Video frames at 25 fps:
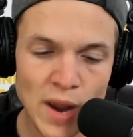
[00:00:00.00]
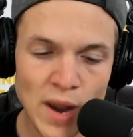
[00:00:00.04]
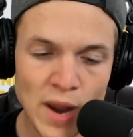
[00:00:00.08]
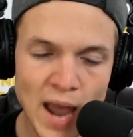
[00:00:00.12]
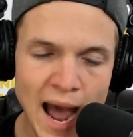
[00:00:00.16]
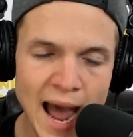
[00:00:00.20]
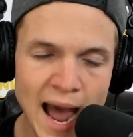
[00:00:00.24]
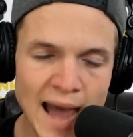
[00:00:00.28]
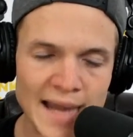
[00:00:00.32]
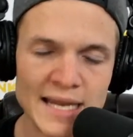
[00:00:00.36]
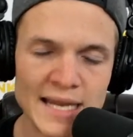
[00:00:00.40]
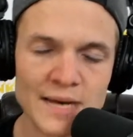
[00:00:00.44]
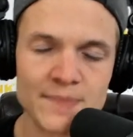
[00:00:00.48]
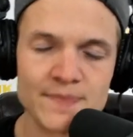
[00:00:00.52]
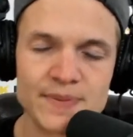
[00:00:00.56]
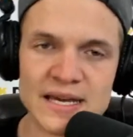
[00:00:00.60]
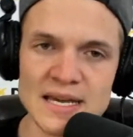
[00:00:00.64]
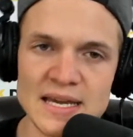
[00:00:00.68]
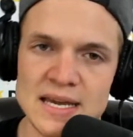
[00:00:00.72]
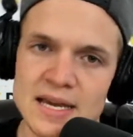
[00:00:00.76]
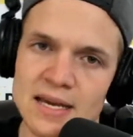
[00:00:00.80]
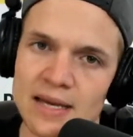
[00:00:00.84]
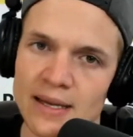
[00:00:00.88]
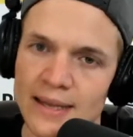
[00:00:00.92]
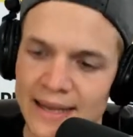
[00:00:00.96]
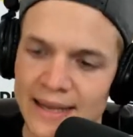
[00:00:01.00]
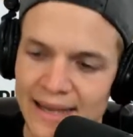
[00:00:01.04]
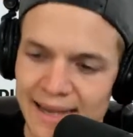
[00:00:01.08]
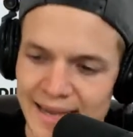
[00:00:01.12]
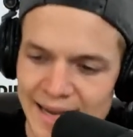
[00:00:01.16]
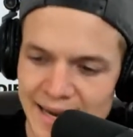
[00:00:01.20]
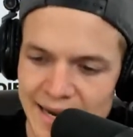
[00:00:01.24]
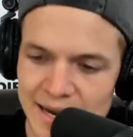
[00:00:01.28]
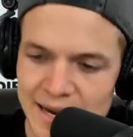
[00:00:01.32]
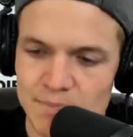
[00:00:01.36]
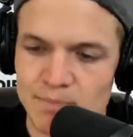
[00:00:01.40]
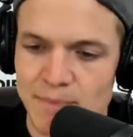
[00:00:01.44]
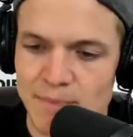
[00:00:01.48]
I can be
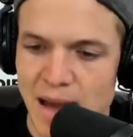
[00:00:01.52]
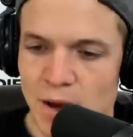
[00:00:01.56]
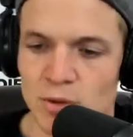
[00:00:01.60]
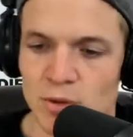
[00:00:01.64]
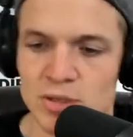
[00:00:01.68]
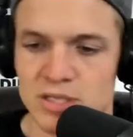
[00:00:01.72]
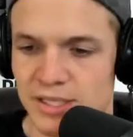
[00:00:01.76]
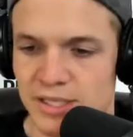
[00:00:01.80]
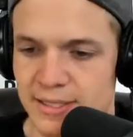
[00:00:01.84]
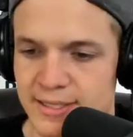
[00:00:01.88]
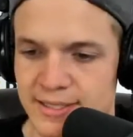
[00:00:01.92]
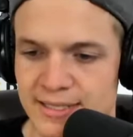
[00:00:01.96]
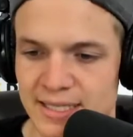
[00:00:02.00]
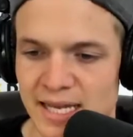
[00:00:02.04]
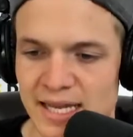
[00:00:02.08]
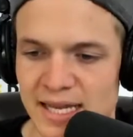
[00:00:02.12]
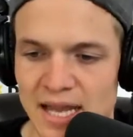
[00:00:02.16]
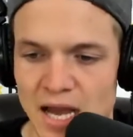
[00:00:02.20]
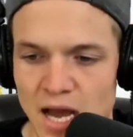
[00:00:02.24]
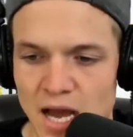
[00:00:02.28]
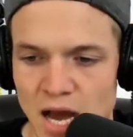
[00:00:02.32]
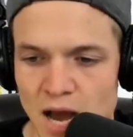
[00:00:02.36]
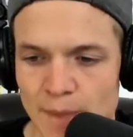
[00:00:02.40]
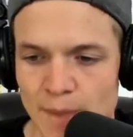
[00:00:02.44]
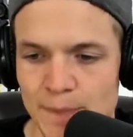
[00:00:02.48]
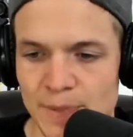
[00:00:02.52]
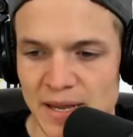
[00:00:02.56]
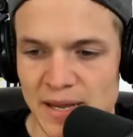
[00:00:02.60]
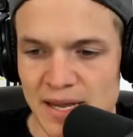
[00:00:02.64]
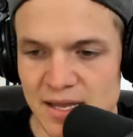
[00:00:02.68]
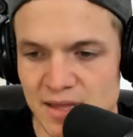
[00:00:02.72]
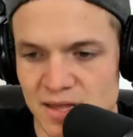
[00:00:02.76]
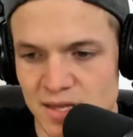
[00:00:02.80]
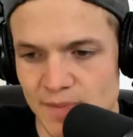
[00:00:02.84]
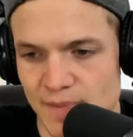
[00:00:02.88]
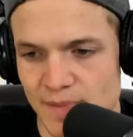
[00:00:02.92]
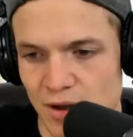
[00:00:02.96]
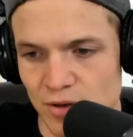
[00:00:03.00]
in mountains, like up
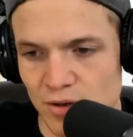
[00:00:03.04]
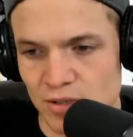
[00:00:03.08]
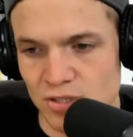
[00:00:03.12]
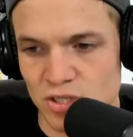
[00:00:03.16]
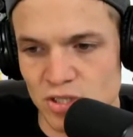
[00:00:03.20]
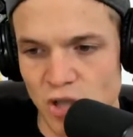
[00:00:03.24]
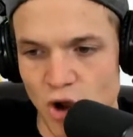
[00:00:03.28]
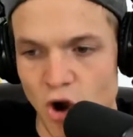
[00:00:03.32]
in the mountains,